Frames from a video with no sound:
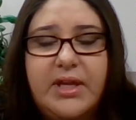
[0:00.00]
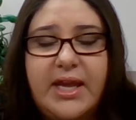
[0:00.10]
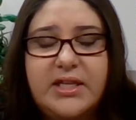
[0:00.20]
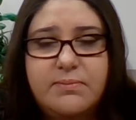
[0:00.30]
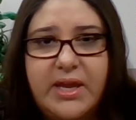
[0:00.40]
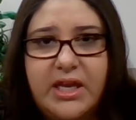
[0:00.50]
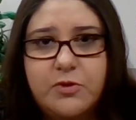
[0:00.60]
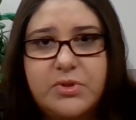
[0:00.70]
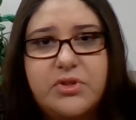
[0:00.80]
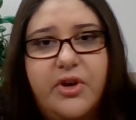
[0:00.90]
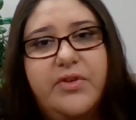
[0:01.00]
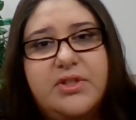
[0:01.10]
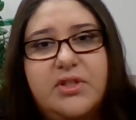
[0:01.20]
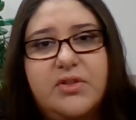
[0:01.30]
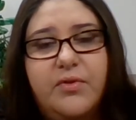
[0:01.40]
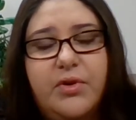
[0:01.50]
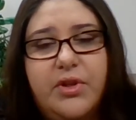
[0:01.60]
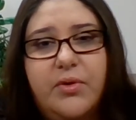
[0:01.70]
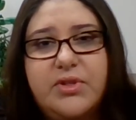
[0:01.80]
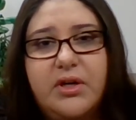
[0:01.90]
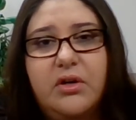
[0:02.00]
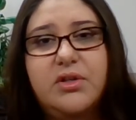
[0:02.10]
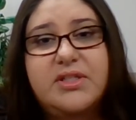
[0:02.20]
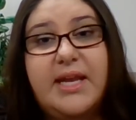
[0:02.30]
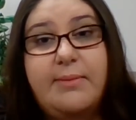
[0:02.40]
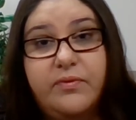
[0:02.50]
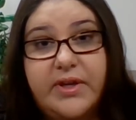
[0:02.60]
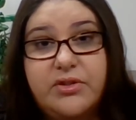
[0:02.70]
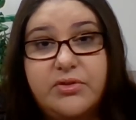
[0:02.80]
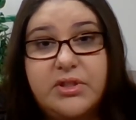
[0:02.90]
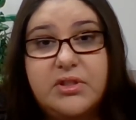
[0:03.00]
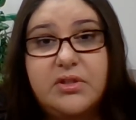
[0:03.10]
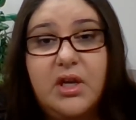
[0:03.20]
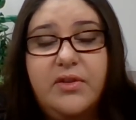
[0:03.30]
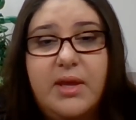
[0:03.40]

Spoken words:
case management services for those that are disabled veterans